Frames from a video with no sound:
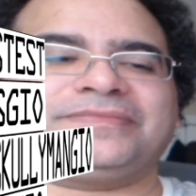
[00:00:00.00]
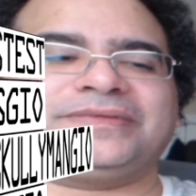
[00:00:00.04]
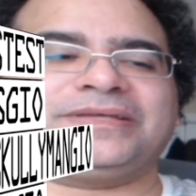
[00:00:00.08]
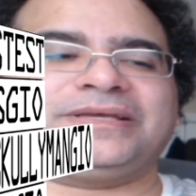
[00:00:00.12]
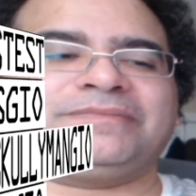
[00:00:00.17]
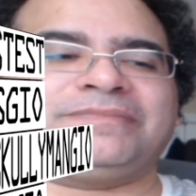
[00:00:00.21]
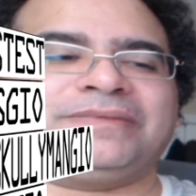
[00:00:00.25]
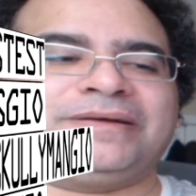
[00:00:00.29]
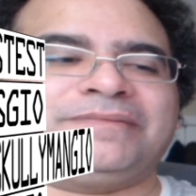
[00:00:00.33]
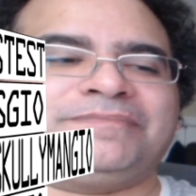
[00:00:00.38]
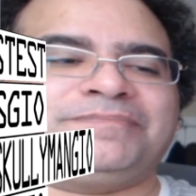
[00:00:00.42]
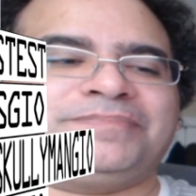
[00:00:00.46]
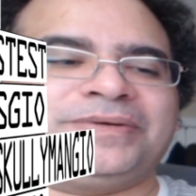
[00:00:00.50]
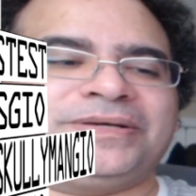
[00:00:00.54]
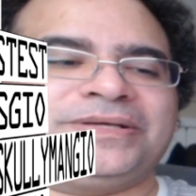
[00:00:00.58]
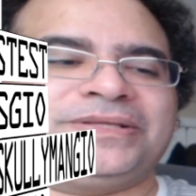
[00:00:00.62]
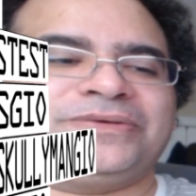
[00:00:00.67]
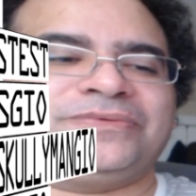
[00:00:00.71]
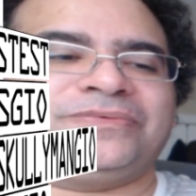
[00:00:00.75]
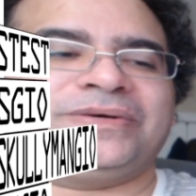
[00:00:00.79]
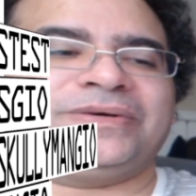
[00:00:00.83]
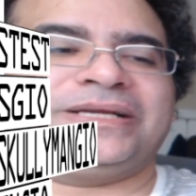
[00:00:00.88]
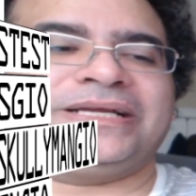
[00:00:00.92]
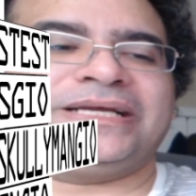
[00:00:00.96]
My
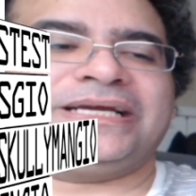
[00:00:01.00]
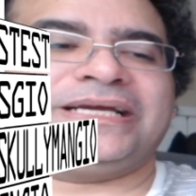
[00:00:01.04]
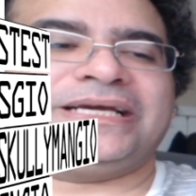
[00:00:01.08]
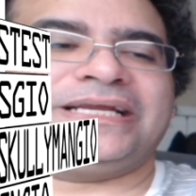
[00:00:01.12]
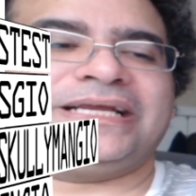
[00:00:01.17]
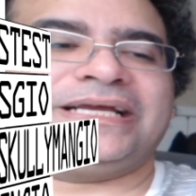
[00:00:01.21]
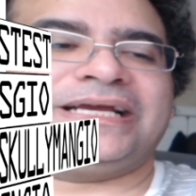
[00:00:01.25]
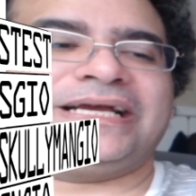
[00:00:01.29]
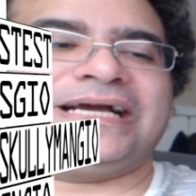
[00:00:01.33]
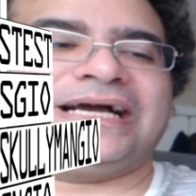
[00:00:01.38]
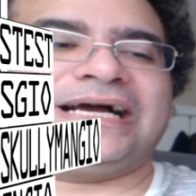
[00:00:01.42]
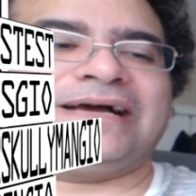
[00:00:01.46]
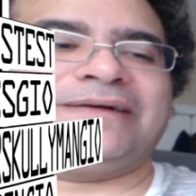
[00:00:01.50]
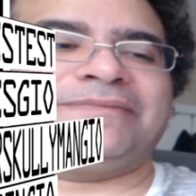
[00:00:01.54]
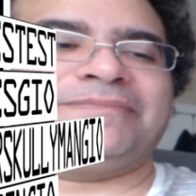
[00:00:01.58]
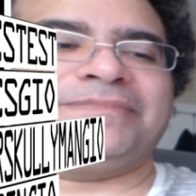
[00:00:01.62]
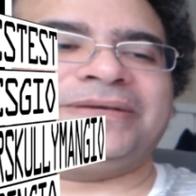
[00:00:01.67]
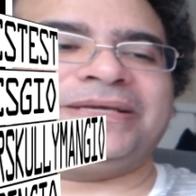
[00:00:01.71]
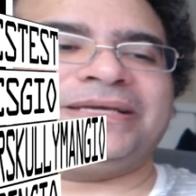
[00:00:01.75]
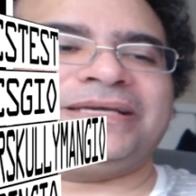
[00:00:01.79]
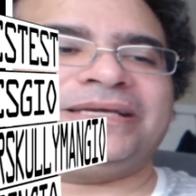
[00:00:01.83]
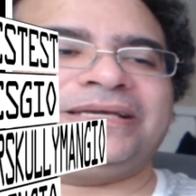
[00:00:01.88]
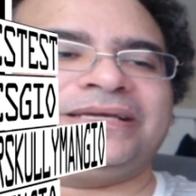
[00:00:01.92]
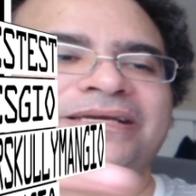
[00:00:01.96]
brother went ahead and got
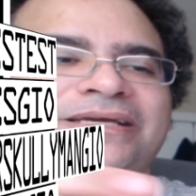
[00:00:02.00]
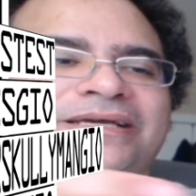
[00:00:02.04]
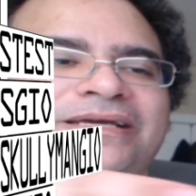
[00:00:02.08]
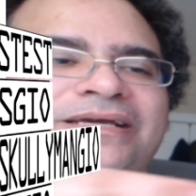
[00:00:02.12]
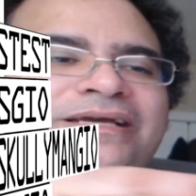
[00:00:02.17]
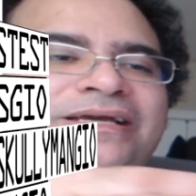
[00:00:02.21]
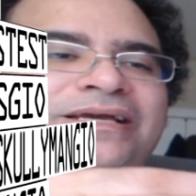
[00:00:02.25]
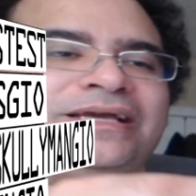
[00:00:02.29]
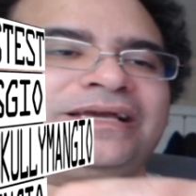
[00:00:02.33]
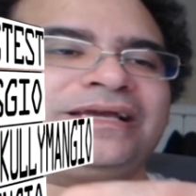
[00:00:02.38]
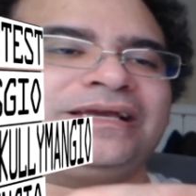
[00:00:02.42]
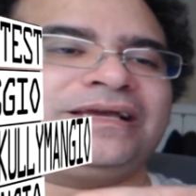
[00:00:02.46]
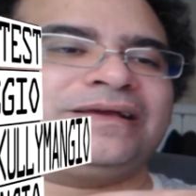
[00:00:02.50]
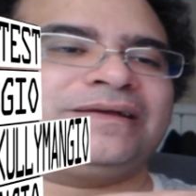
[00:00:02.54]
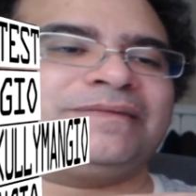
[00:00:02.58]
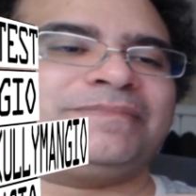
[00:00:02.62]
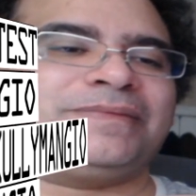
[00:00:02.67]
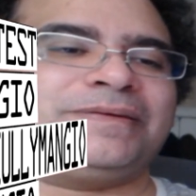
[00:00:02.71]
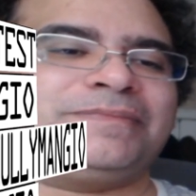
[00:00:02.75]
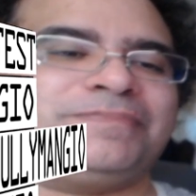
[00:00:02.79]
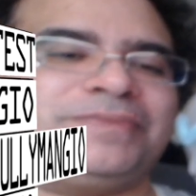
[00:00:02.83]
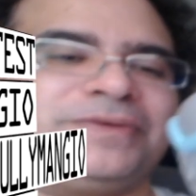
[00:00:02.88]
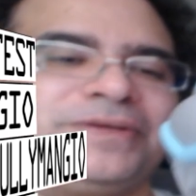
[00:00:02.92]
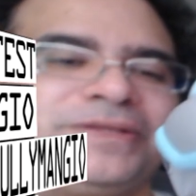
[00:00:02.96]
me.
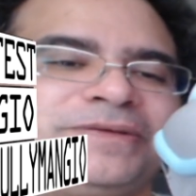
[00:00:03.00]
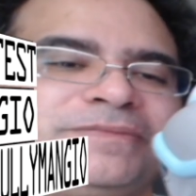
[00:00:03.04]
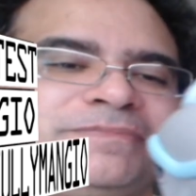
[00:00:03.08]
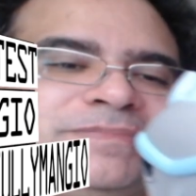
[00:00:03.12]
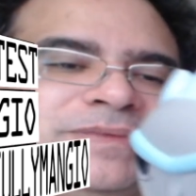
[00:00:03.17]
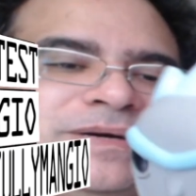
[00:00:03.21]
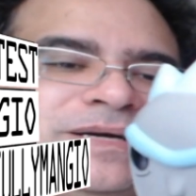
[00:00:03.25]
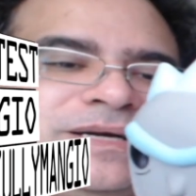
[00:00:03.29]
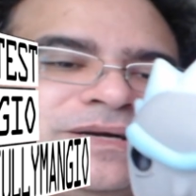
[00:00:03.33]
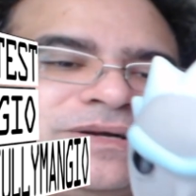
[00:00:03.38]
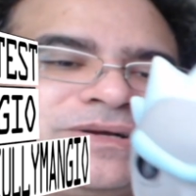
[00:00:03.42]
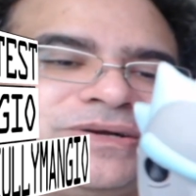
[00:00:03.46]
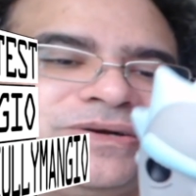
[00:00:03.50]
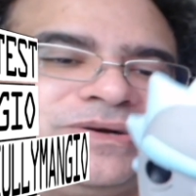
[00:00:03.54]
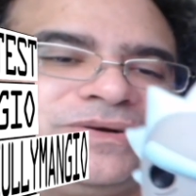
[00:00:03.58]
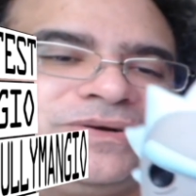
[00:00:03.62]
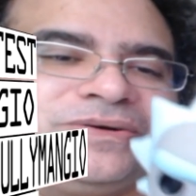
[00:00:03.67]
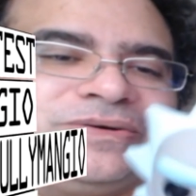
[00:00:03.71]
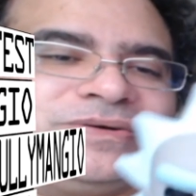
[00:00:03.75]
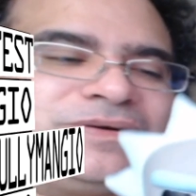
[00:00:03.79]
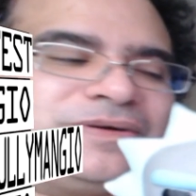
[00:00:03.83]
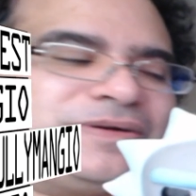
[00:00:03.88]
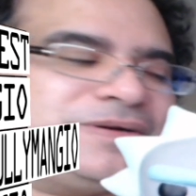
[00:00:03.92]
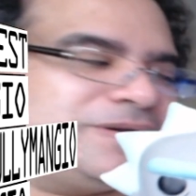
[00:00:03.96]
My brother
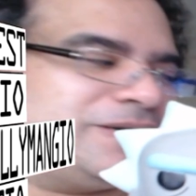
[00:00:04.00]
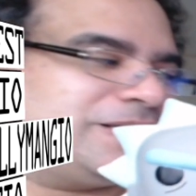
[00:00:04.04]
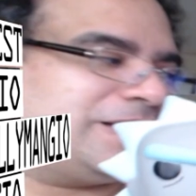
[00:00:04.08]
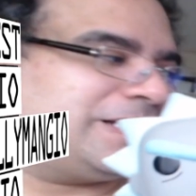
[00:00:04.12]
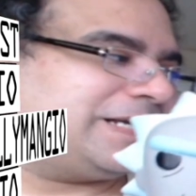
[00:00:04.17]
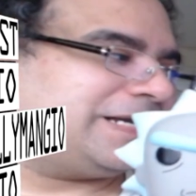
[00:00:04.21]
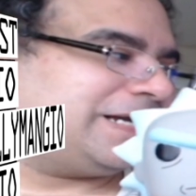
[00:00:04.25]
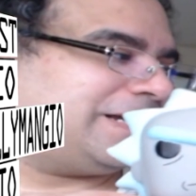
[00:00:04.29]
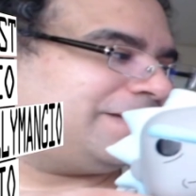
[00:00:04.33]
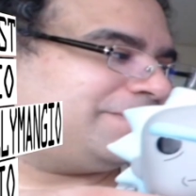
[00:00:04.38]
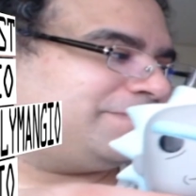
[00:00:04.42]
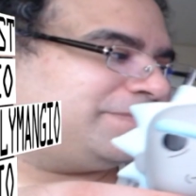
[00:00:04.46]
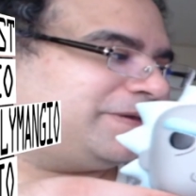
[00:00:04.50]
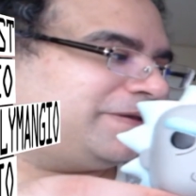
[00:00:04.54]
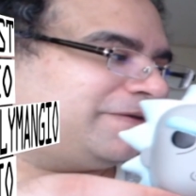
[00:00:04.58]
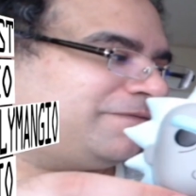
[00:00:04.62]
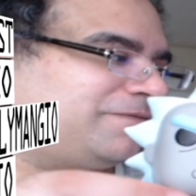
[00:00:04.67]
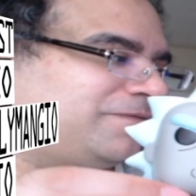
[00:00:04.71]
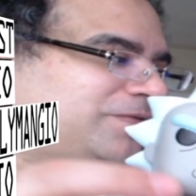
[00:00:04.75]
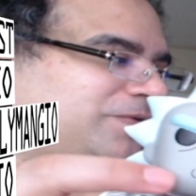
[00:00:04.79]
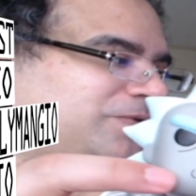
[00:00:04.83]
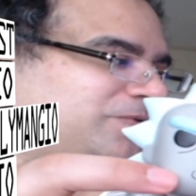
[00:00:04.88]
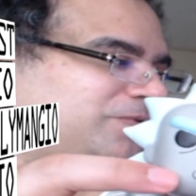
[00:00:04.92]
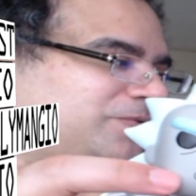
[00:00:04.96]
Marco got me a
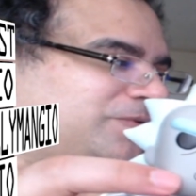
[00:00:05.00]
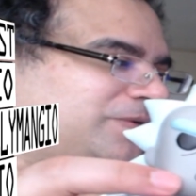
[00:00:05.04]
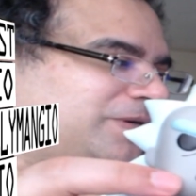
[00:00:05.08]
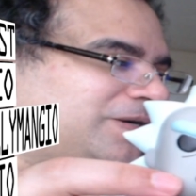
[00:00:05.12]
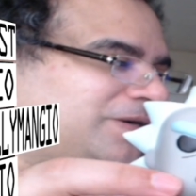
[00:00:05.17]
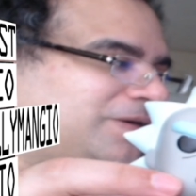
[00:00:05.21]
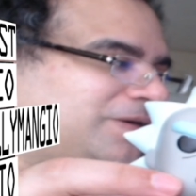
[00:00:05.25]
few